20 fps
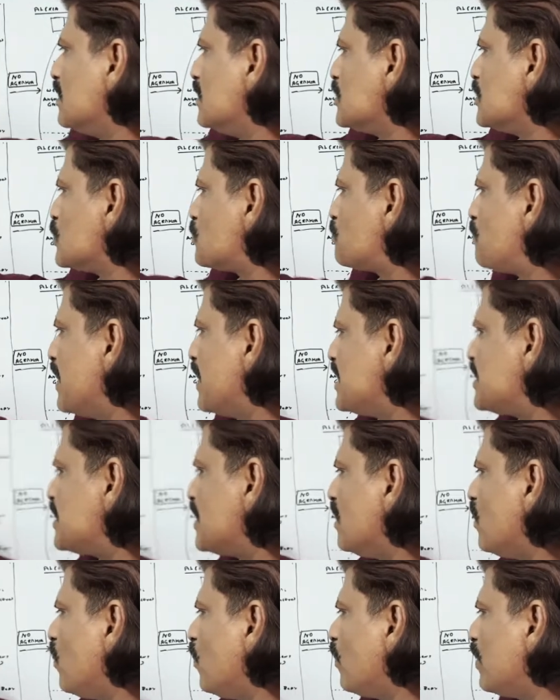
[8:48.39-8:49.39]

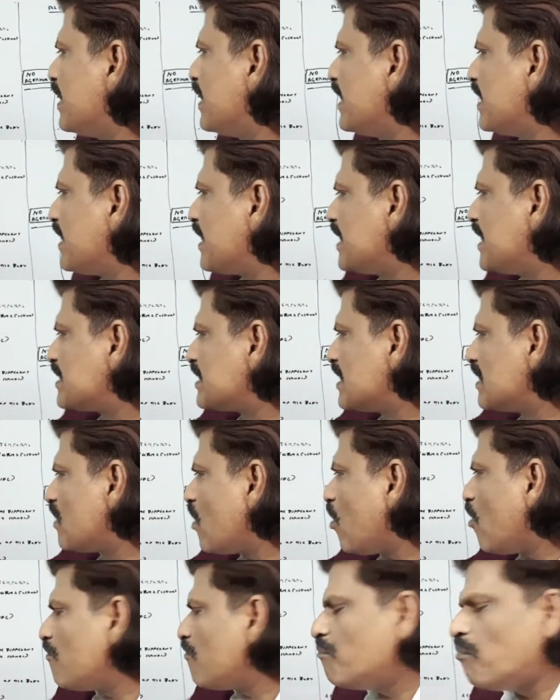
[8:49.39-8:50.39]
Spatial
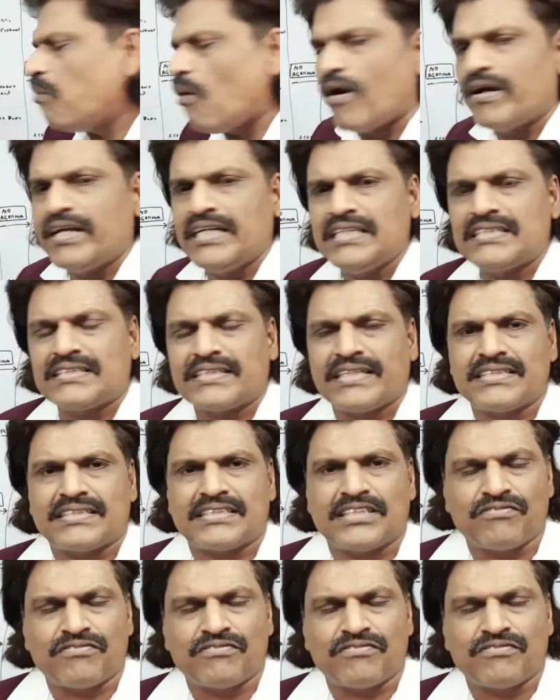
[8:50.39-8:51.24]
orientation of body sites.